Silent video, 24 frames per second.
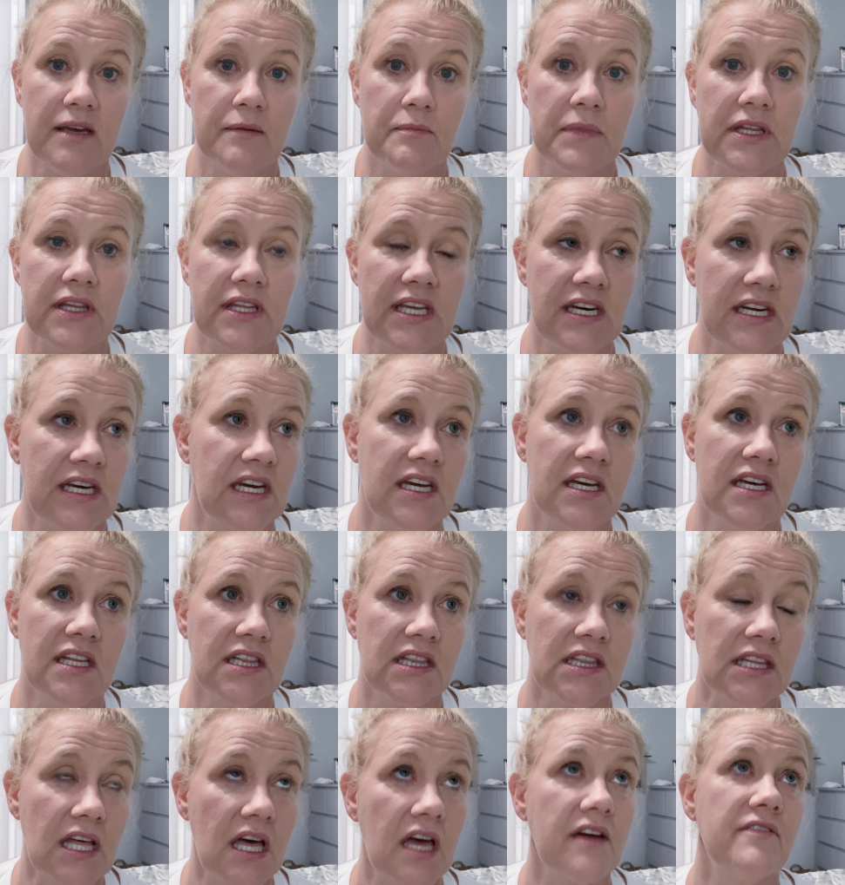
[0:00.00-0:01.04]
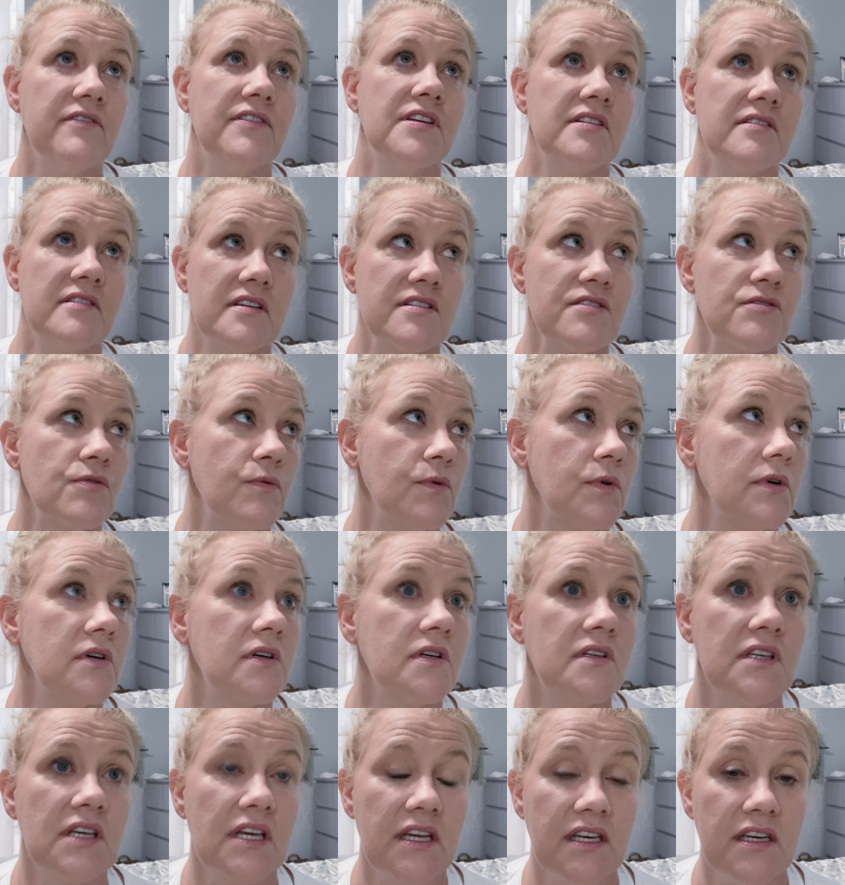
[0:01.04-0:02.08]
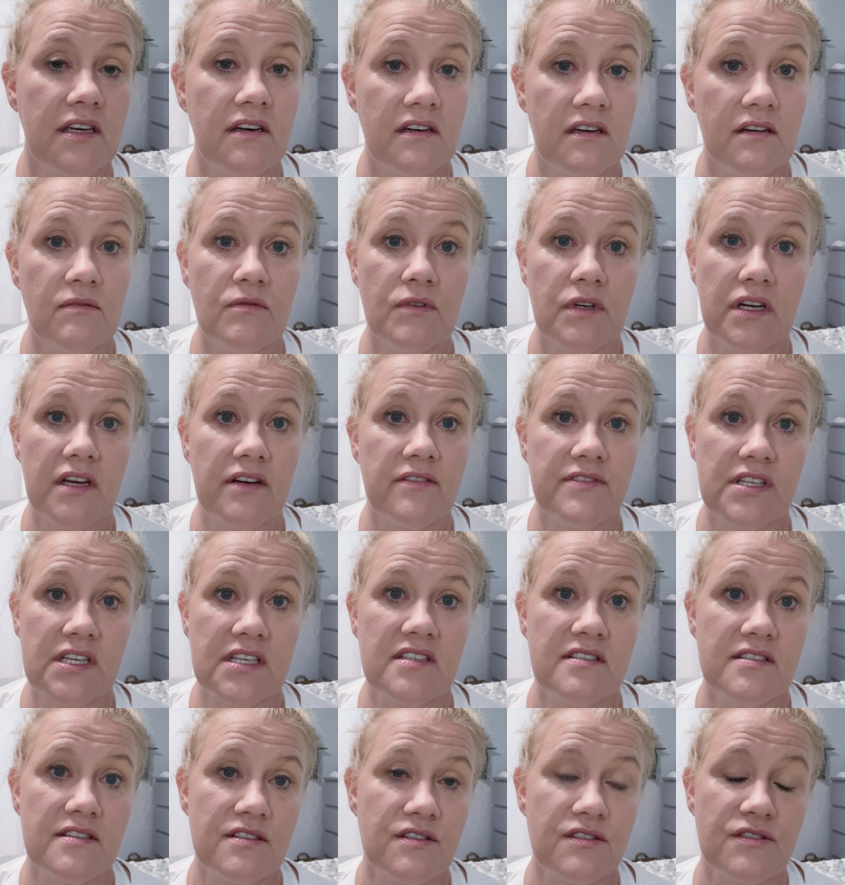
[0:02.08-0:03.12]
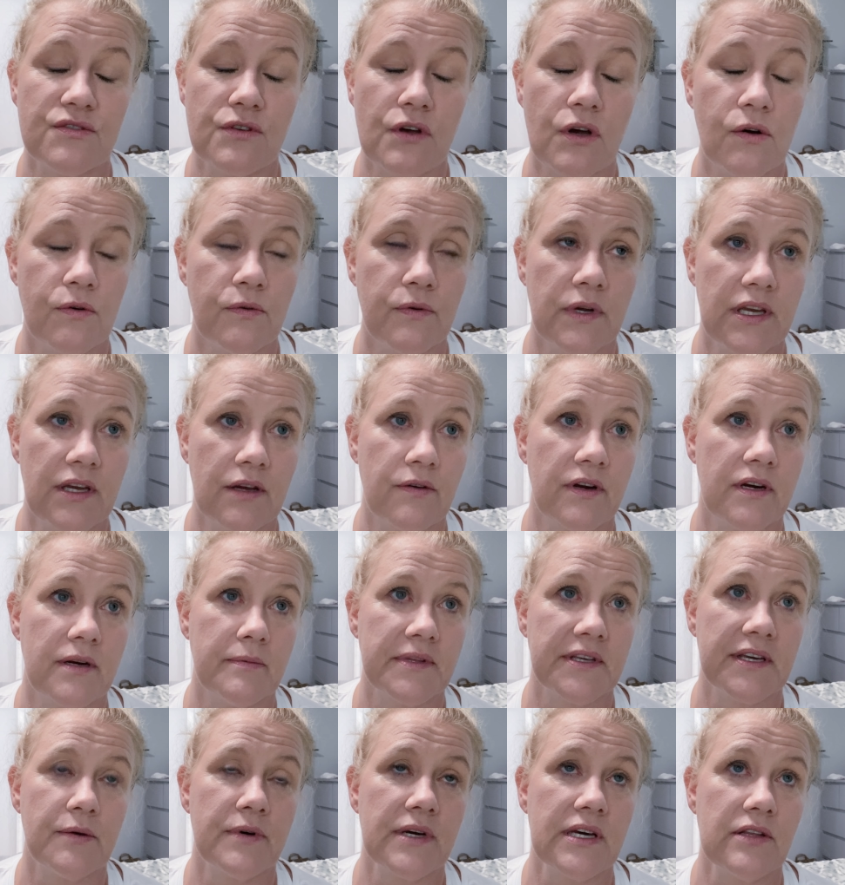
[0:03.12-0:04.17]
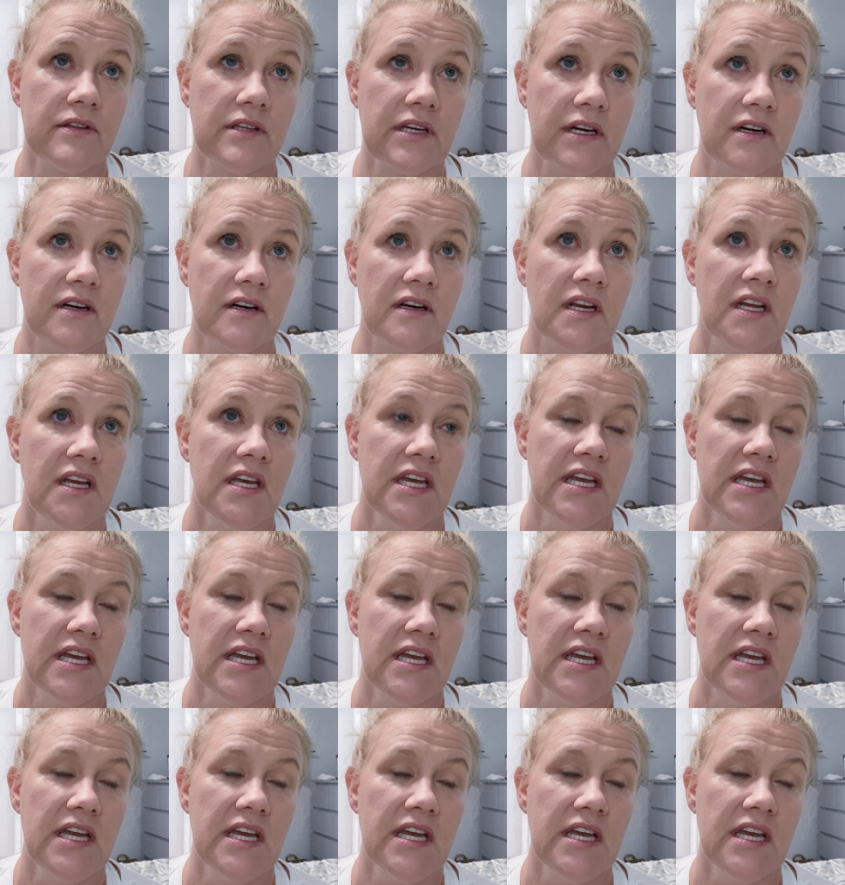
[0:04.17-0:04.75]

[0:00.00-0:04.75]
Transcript: Melina loved the school and would have done so incredibly well there.